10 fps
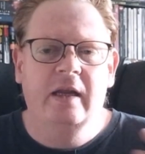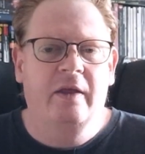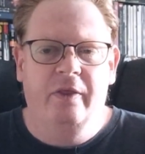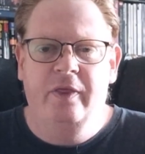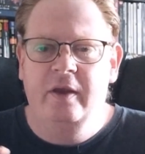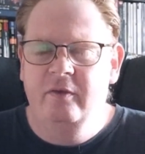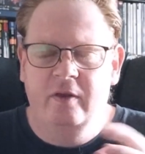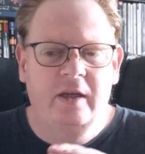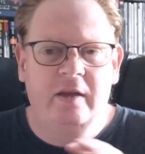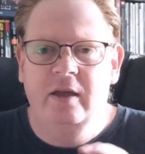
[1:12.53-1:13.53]
other things
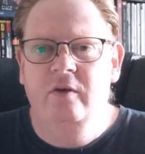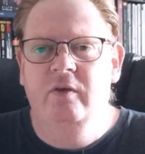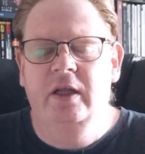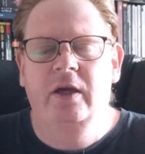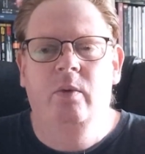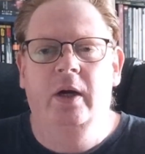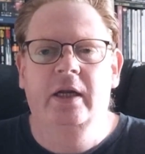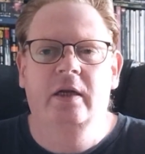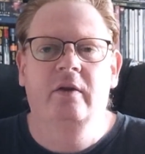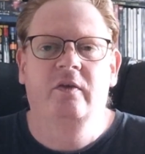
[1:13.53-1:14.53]
that he didn't really
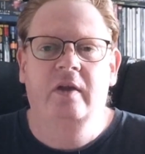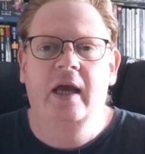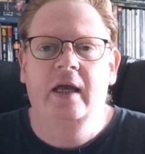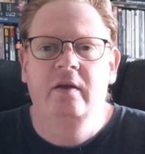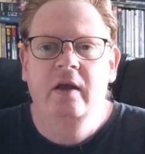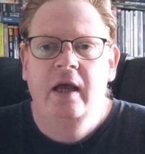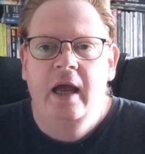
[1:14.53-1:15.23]
quite understand.